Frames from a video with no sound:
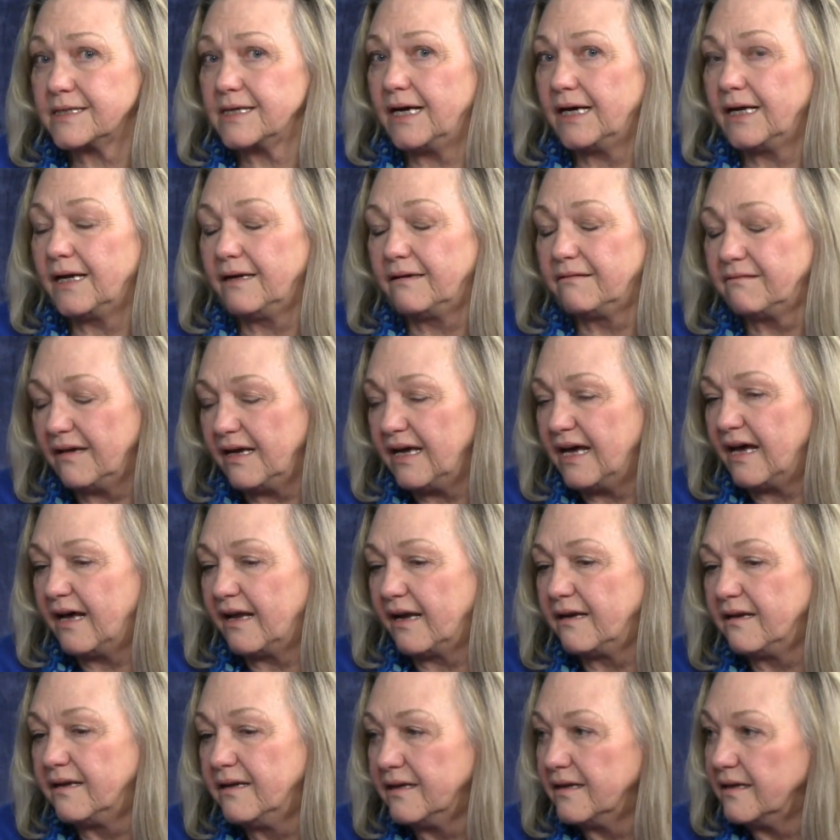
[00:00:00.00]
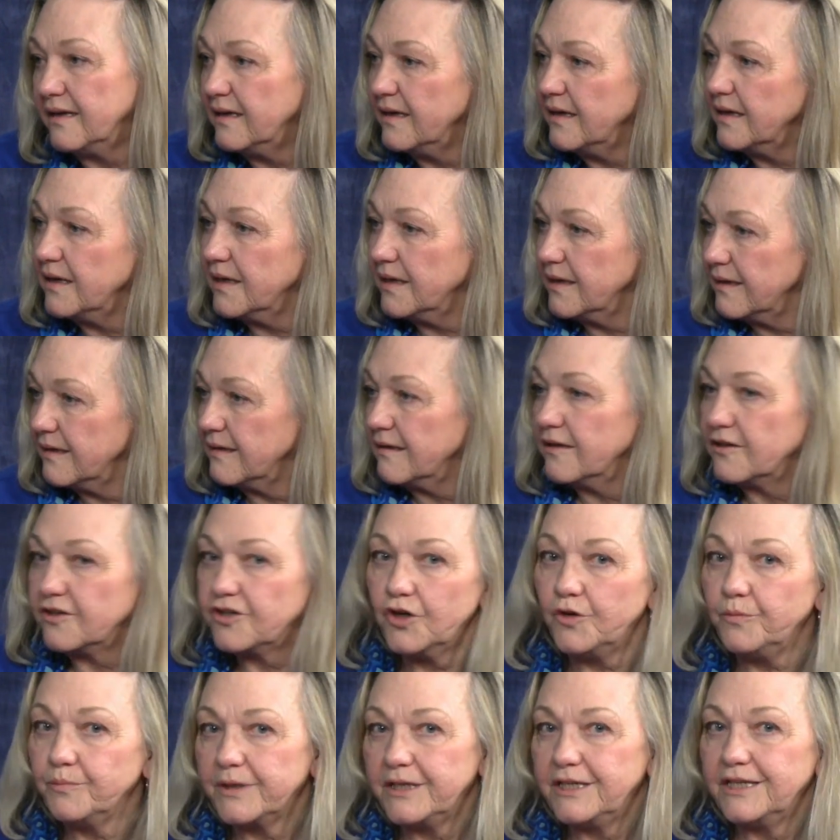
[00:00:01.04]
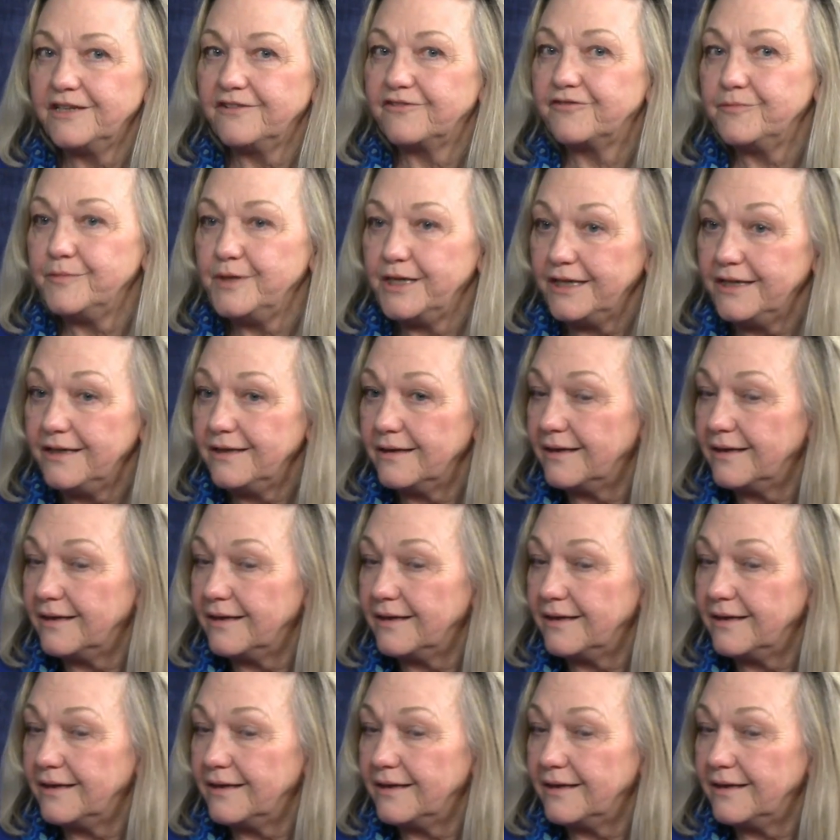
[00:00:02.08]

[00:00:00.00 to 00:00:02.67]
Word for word: And, and, masonry and stuff. Don't believe me.